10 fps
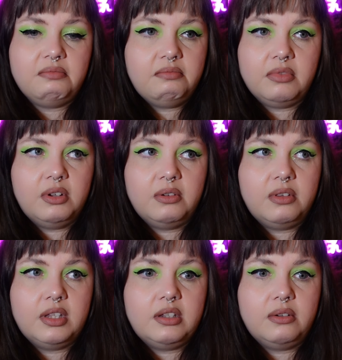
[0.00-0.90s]
no,
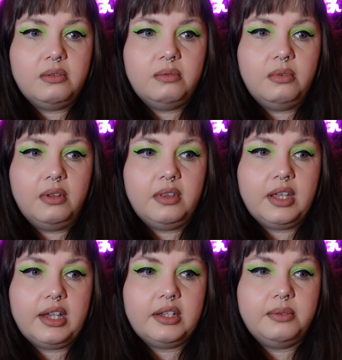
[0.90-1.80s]
they don't want
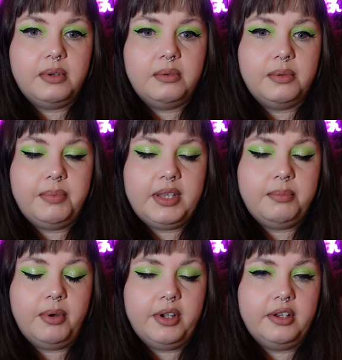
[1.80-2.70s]
that. What would be the
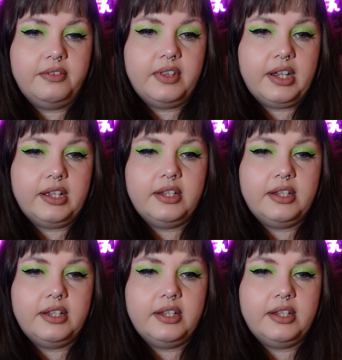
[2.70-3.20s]
point of that?